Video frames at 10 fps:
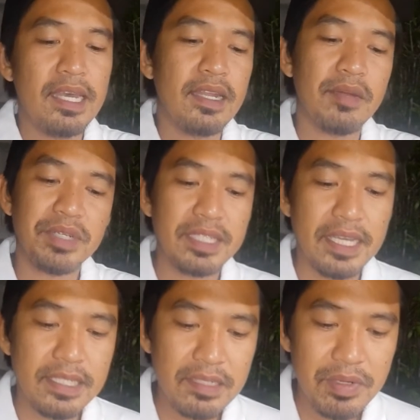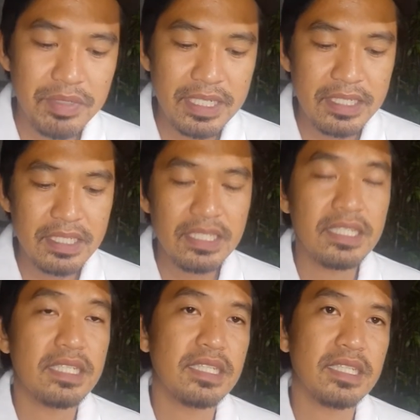Number 10, tip number 10,
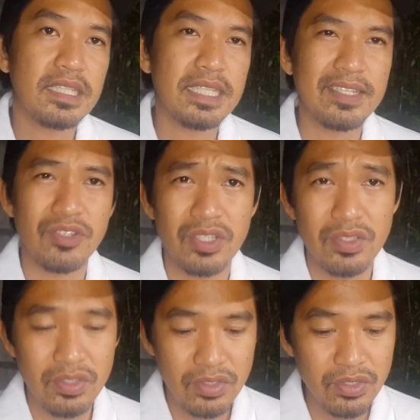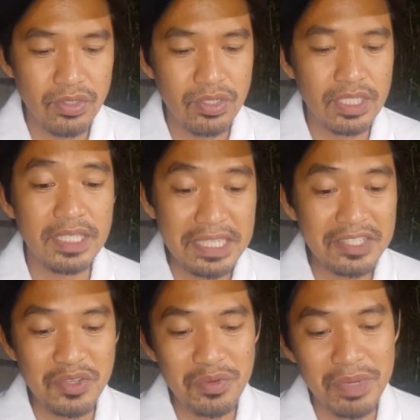stick
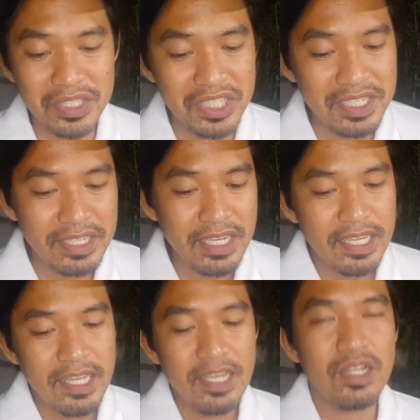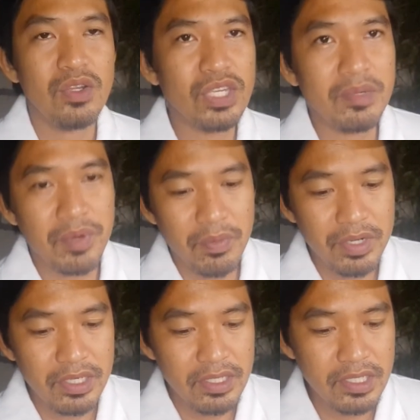to your budget. Look at
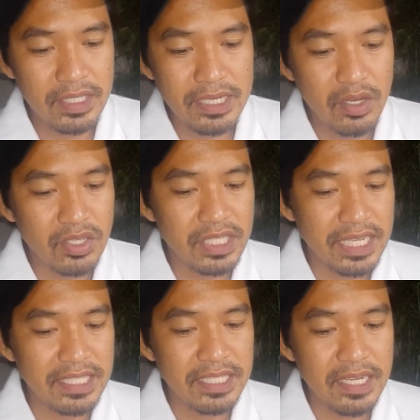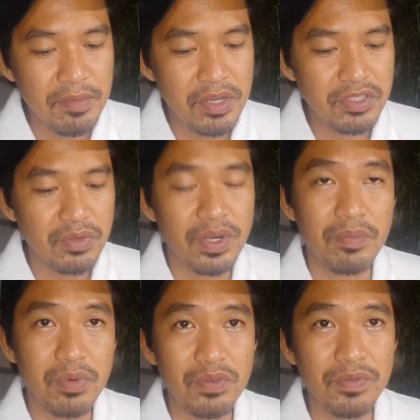properties that cost less than the amount you were
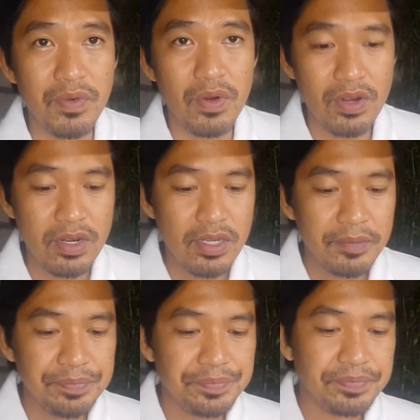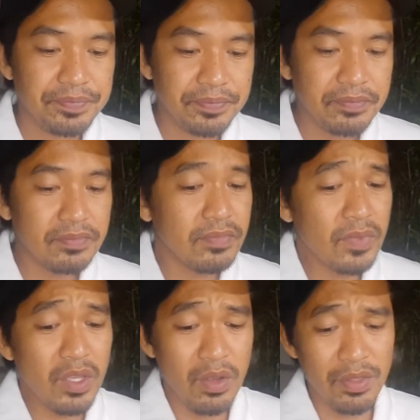approved for.
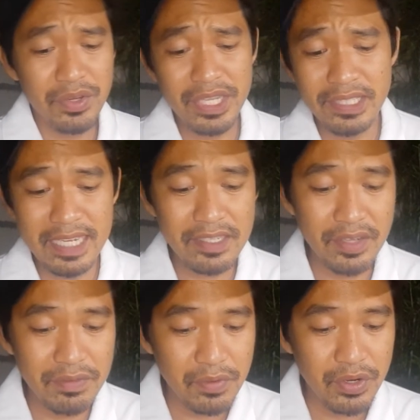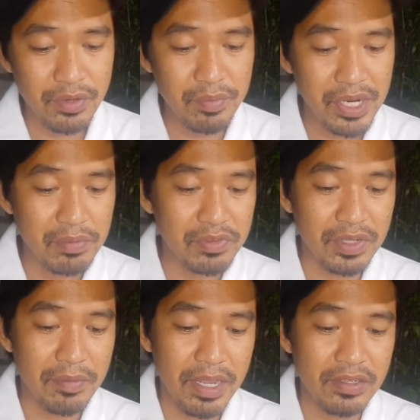Although you can technically afford your pre-approval
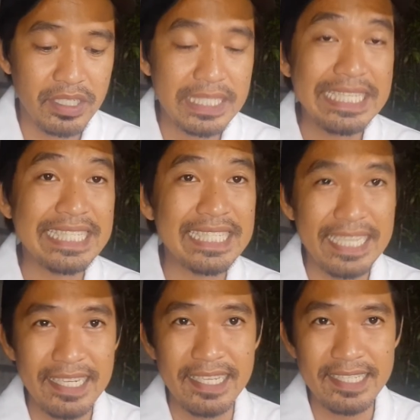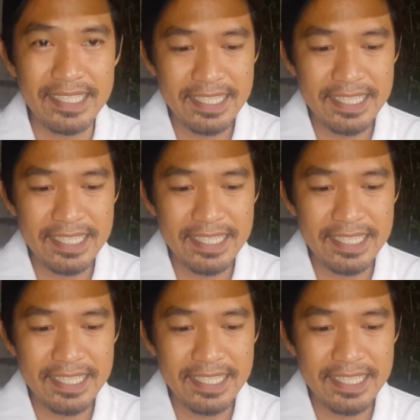amount, it's the ceiling,